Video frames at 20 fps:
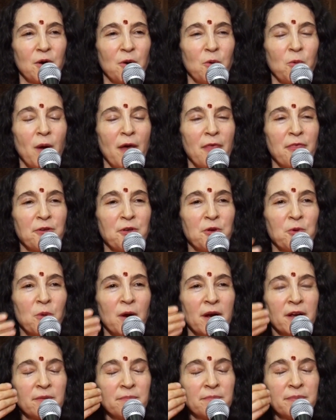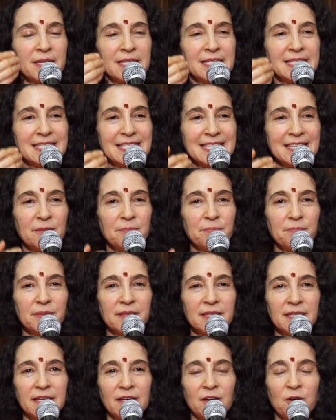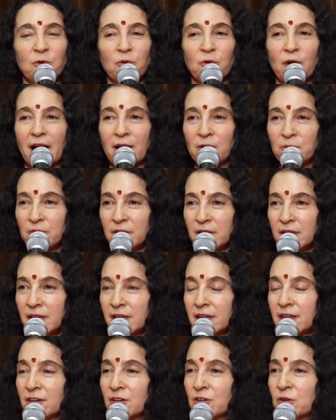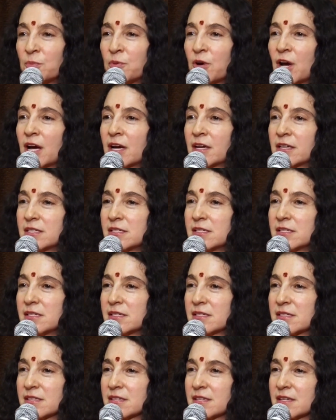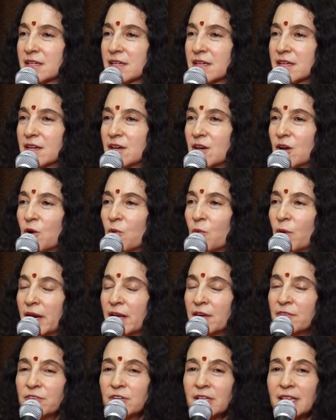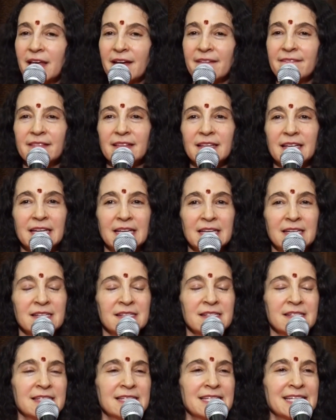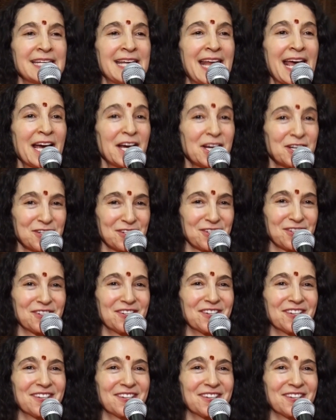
whether you want to be deeply grounded in your practice, whatever level it is, nectar.